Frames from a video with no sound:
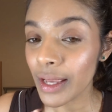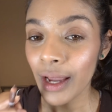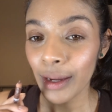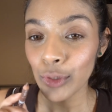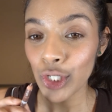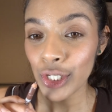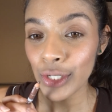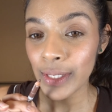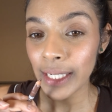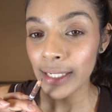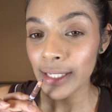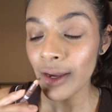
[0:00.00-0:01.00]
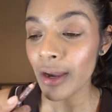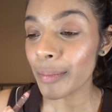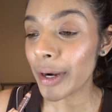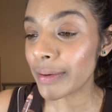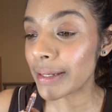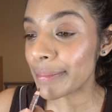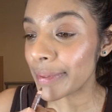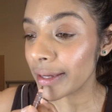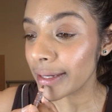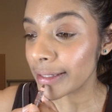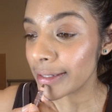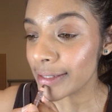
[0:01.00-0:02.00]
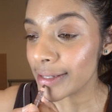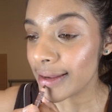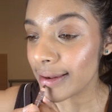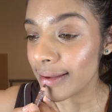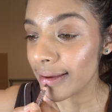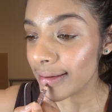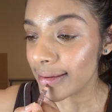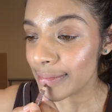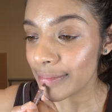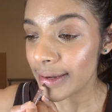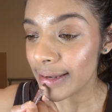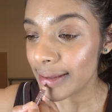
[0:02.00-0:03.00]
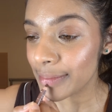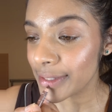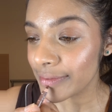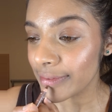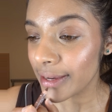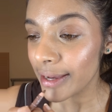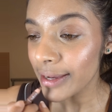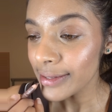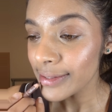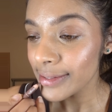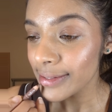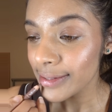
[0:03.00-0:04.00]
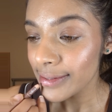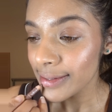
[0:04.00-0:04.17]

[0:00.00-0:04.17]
I'm just using a dark brown lip liner to line my lips first,